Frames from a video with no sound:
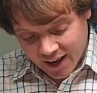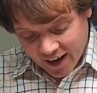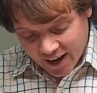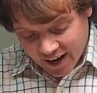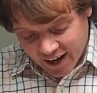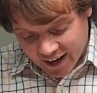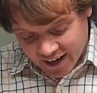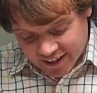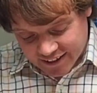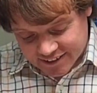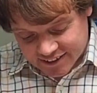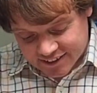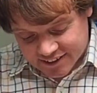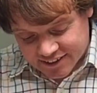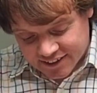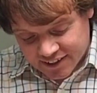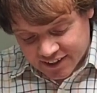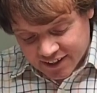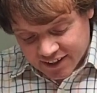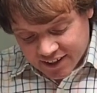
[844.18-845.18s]
And
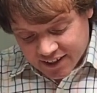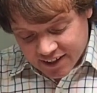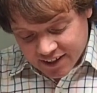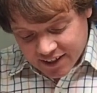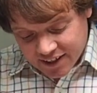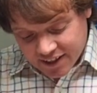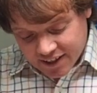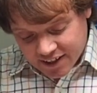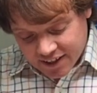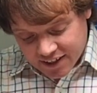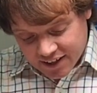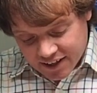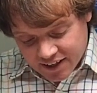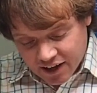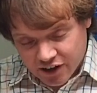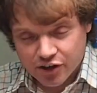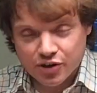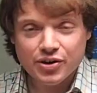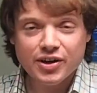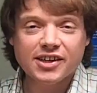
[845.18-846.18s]
a
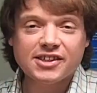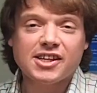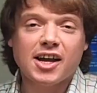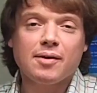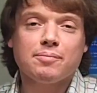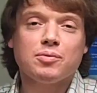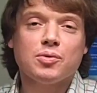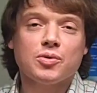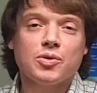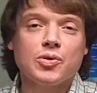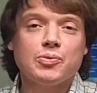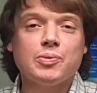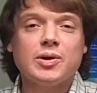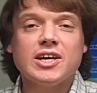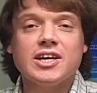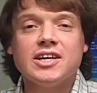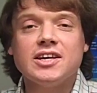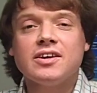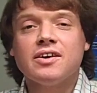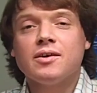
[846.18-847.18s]
good example would
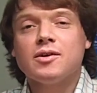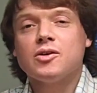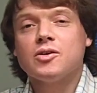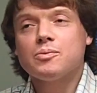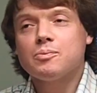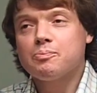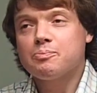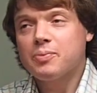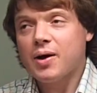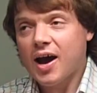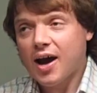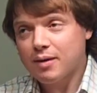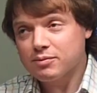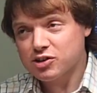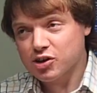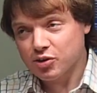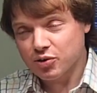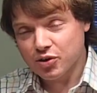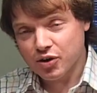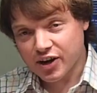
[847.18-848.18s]
be, perhaps
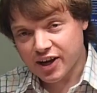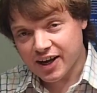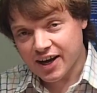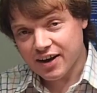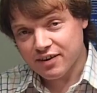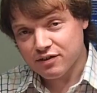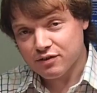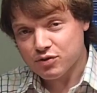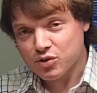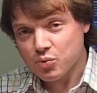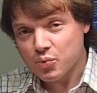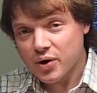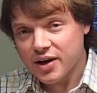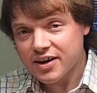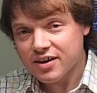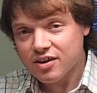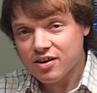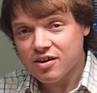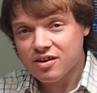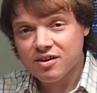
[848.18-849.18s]
you're looking out of the
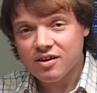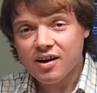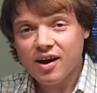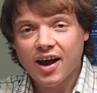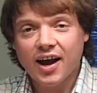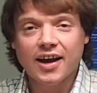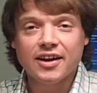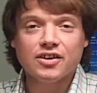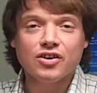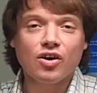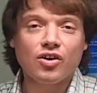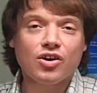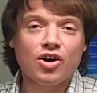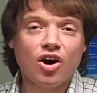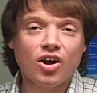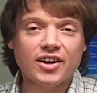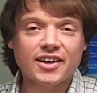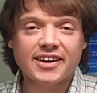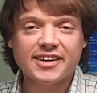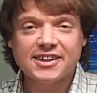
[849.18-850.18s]
window and your
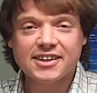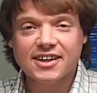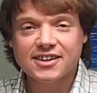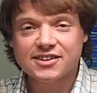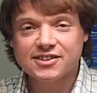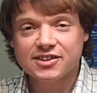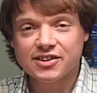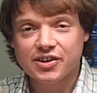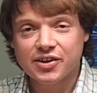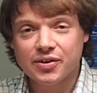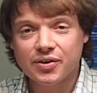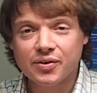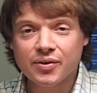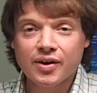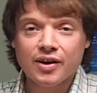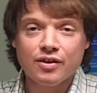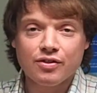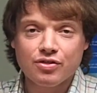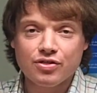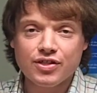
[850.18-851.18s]
colleague says to
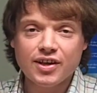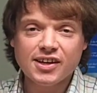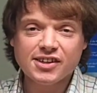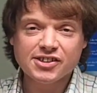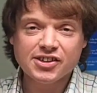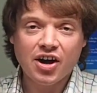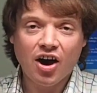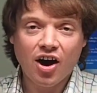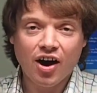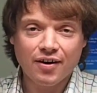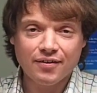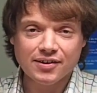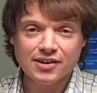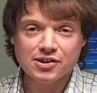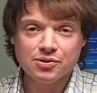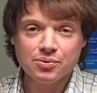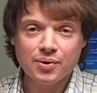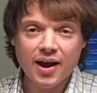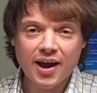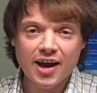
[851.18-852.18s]
you, this car is
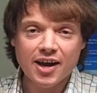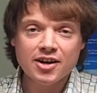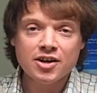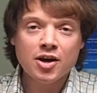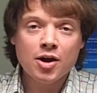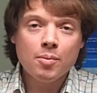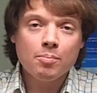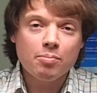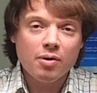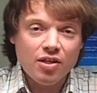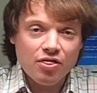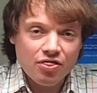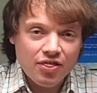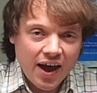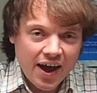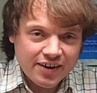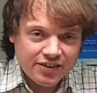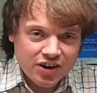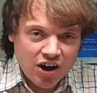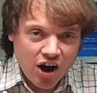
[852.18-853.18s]
red, but
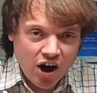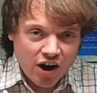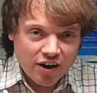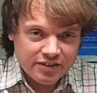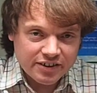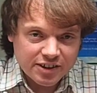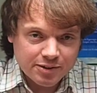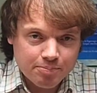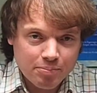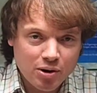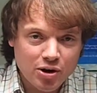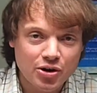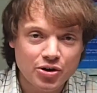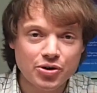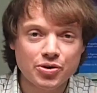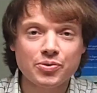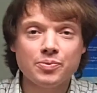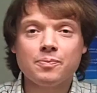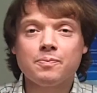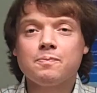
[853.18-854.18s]
that car is
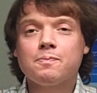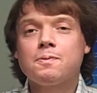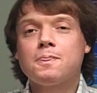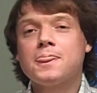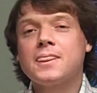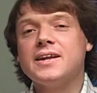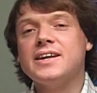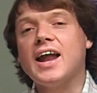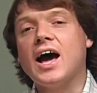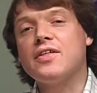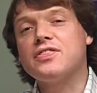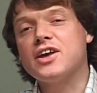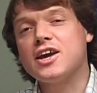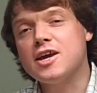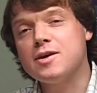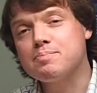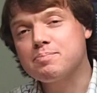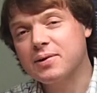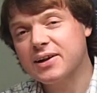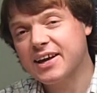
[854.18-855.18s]
blue. Now the
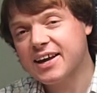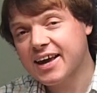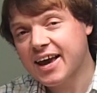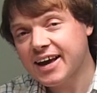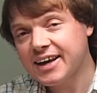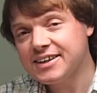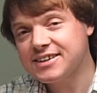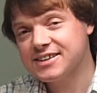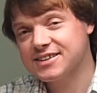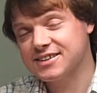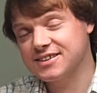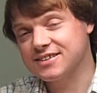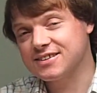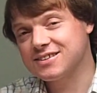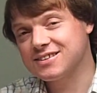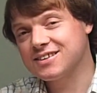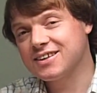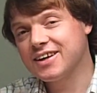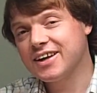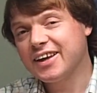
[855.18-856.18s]

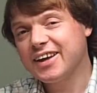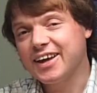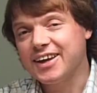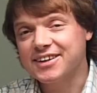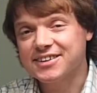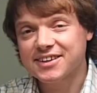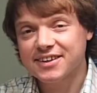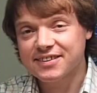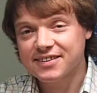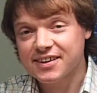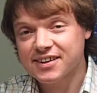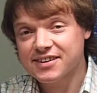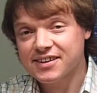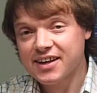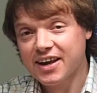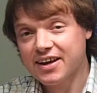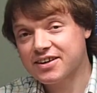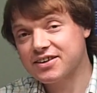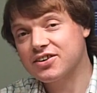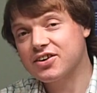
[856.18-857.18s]
implication is that the
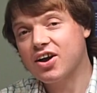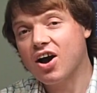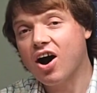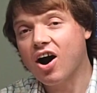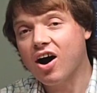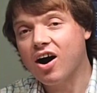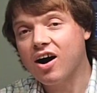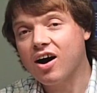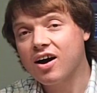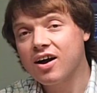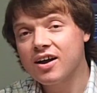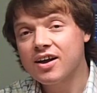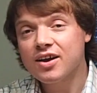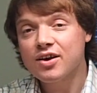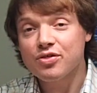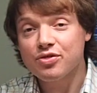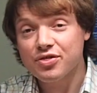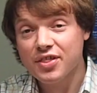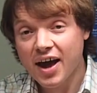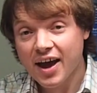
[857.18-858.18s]
second car,
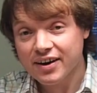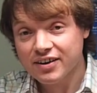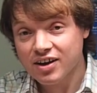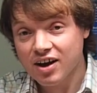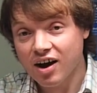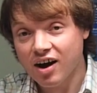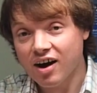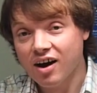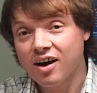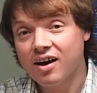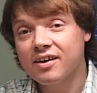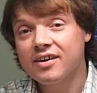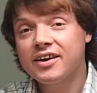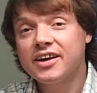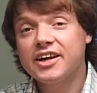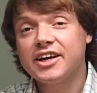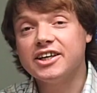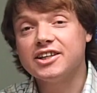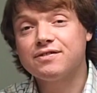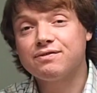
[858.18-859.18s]
that car,
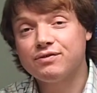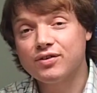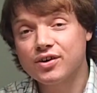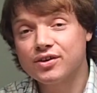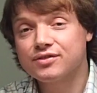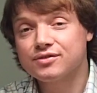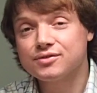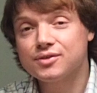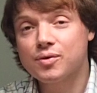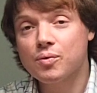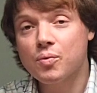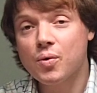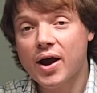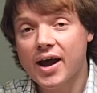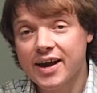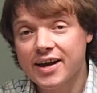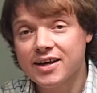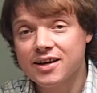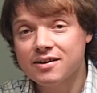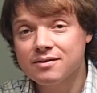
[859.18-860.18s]
is further away.